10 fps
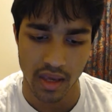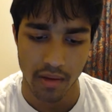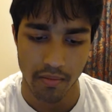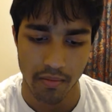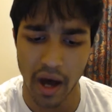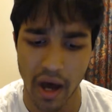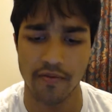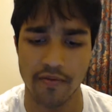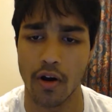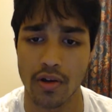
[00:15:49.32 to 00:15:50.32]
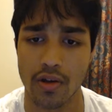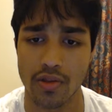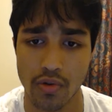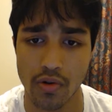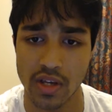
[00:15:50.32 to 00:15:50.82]
by far
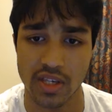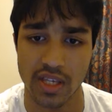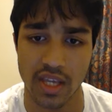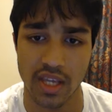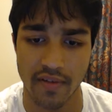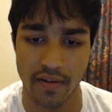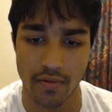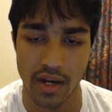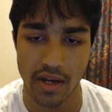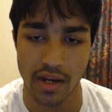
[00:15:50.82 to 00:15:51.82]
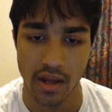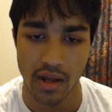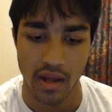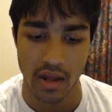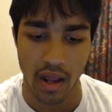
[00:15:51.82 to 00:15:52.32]
the rudest thing I've ever read.
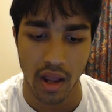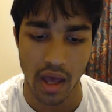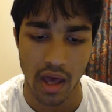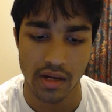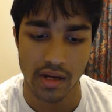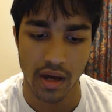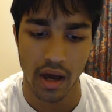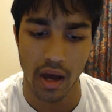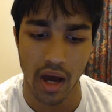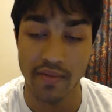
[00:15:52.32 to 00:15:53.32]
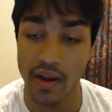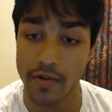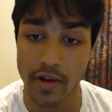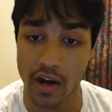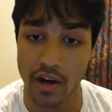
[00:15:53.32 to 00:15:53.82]
And I've
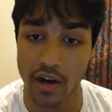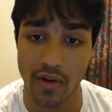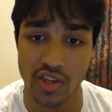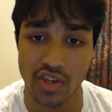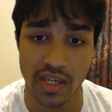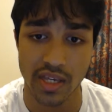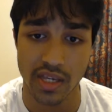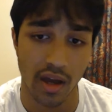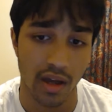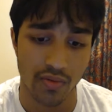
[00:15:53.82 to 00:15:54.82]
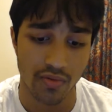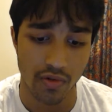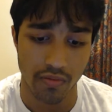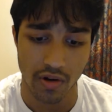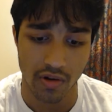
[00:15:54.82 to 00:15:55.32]
never characterized Jessica as a
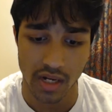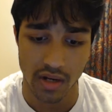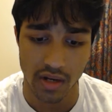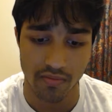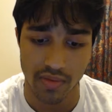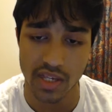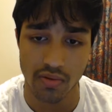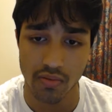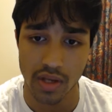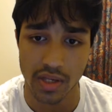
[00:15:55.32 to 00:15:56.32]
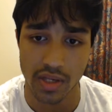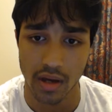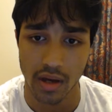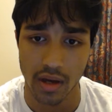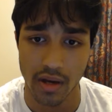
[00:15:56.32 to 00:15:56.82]
rude person. This was
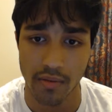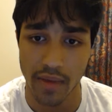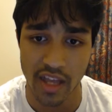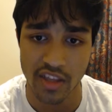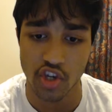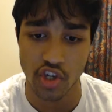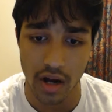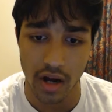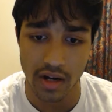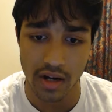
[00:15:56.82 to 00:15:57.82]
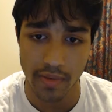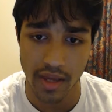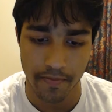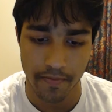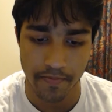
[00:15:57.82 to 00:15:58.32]
an immense shock to
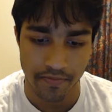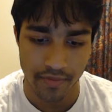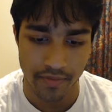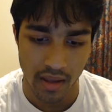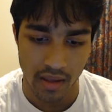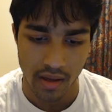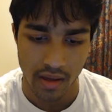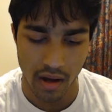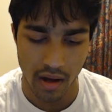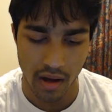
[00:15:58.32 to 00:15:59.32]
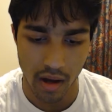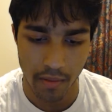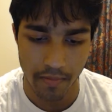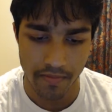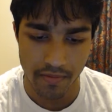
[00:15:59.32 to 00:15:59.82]
me.
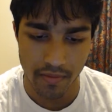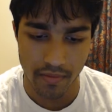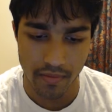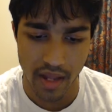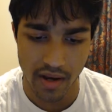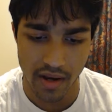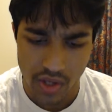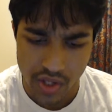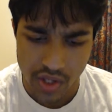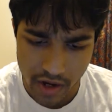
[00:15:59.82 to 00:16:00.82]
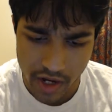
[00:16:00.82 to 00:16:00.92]
Um, and also very